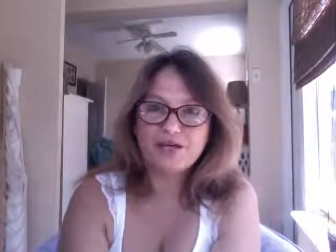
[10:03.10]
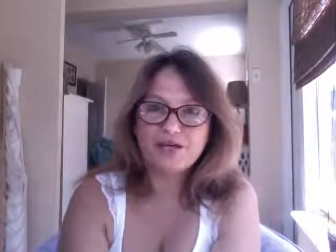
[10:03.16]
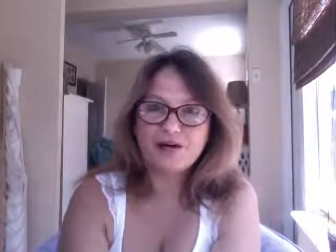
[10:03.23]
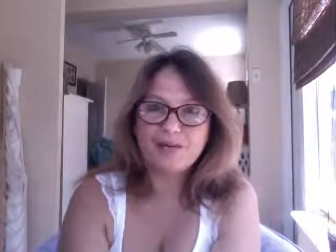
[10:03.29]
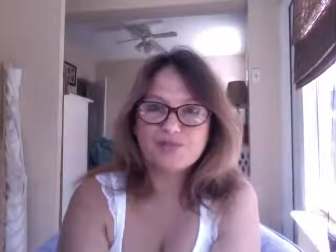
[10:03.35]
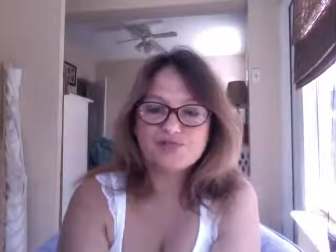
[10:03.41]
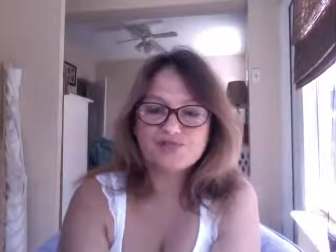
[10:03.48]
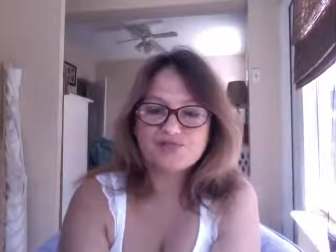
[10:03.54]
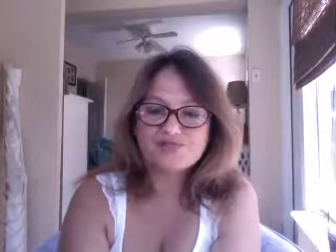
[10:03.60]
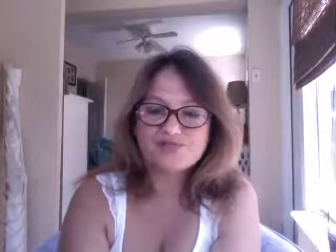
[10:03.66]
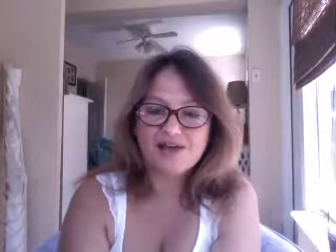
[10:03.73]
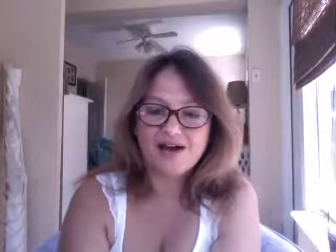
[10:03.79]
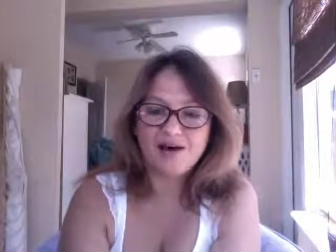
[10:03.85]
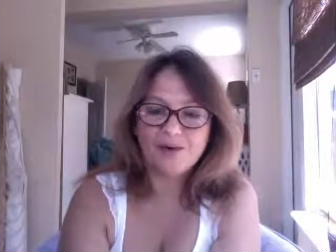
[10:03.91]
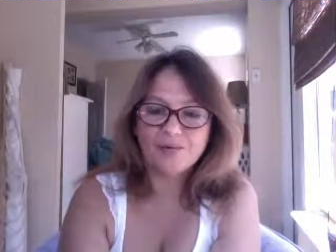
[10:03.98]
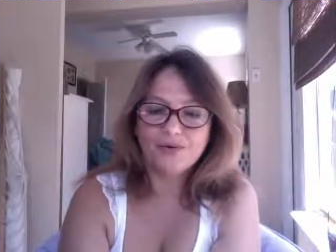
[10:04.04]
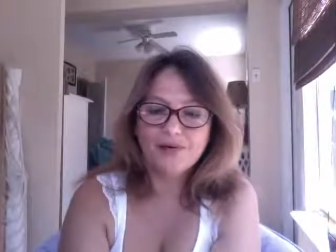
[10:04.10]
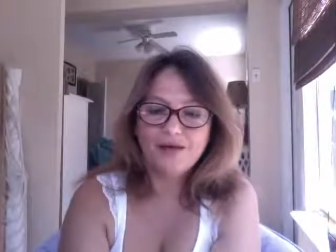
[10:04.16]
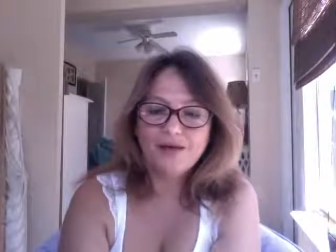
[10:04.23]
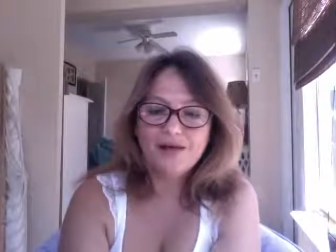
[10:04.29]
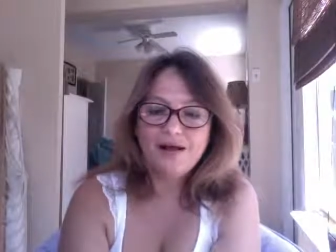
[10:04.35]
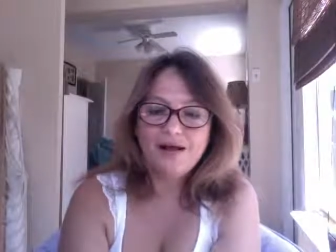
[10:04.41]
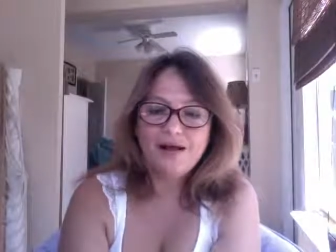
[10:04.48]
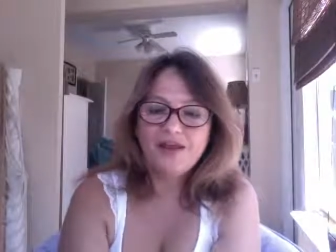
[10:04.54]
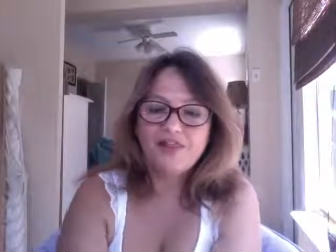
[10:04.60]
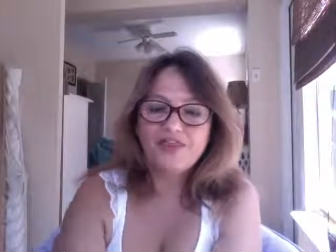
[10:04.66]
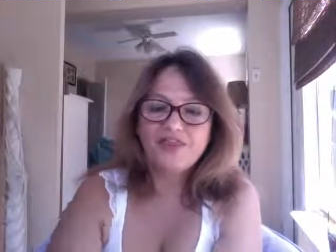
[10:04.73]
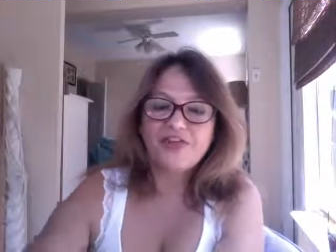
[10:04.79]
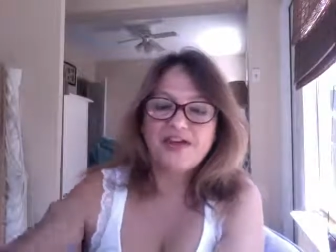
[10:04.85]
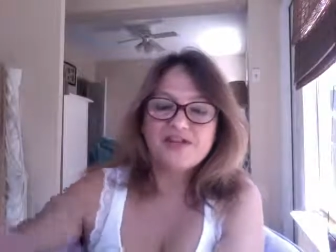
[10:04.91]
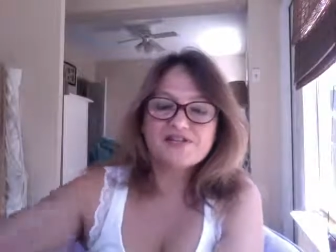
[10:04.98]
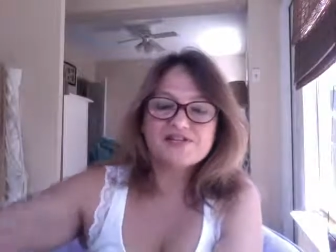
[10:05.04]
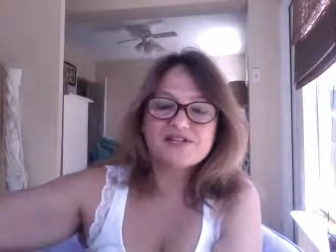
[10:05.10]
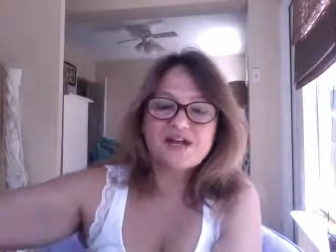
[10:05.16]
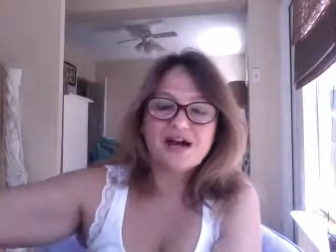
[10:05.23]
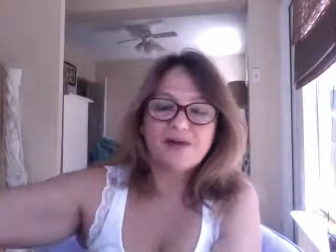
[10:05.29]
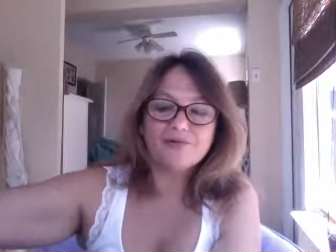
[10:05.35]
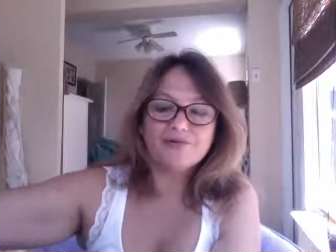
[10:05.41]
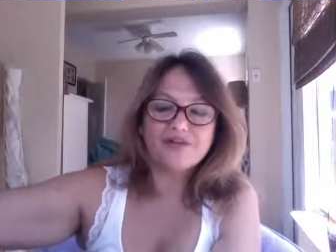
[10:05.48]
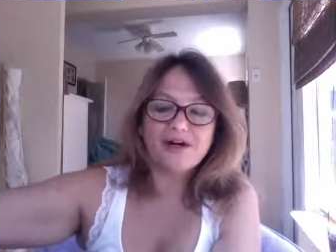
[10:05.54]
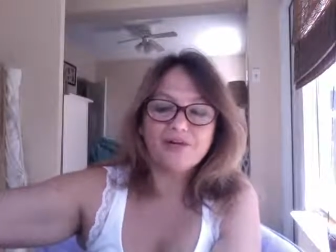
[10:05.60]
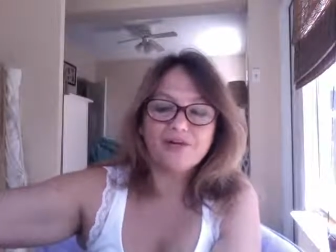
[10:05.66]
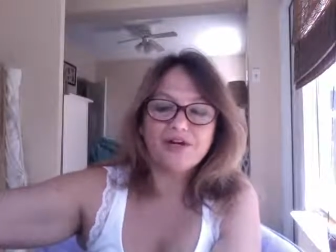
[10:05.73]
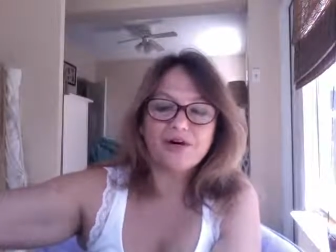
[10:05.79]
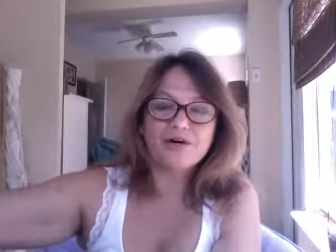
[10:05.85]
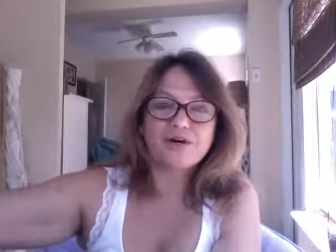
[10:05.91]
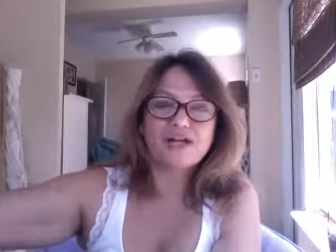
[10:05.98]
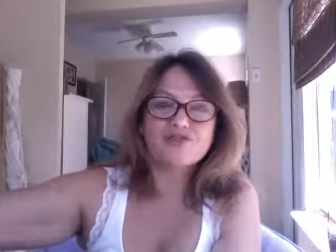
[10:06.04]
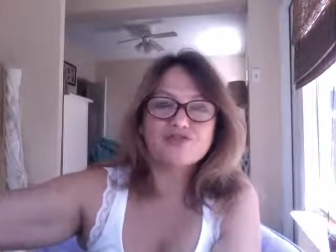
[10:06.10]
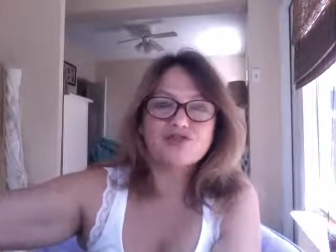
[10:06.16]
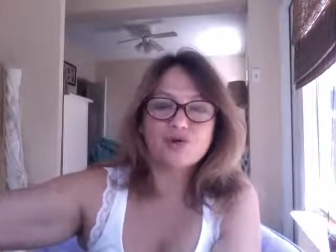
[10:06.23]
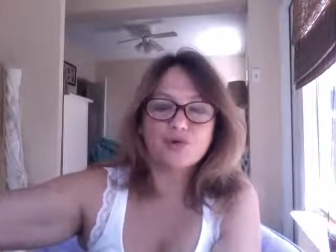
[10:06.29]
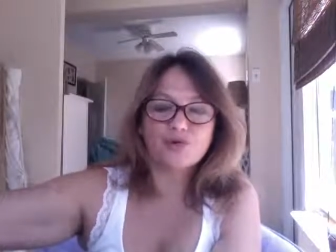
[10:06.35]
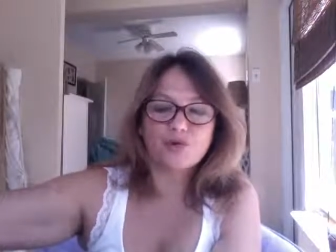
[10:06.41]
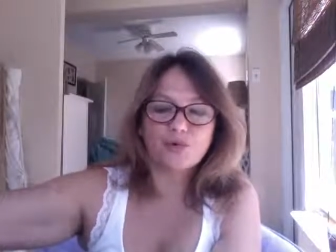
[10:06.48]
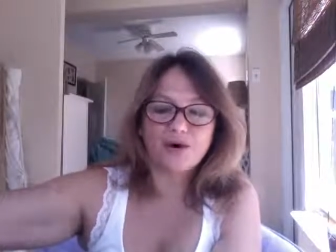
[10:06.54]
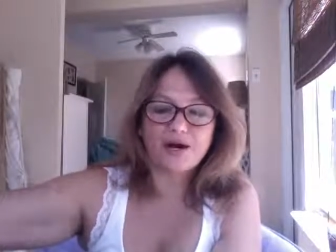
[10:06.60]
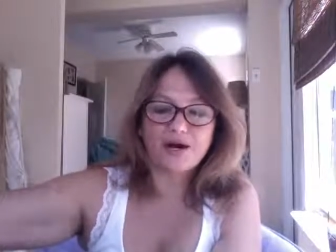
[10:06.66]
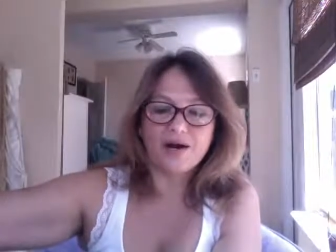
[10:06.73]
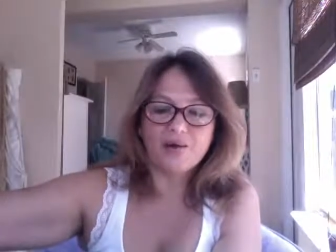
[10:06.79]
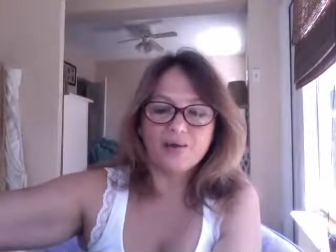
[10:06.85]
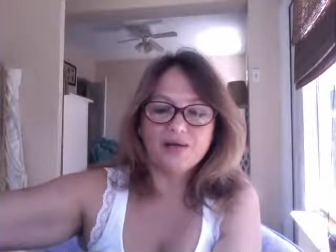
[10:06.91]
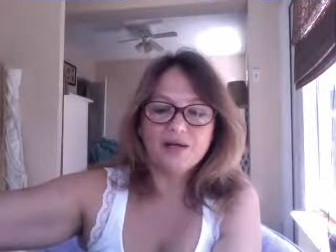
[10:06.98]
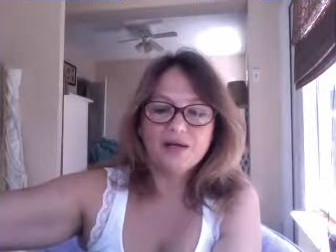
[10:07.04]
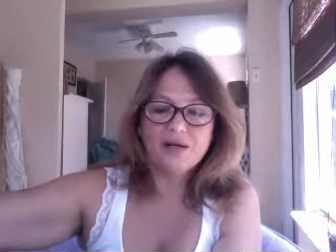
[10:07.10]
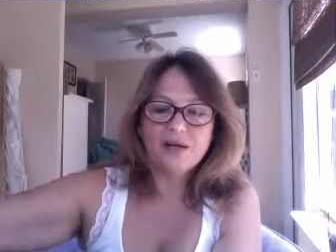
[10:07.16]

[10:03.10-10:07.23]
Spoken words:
comes to town, things down here get turned around.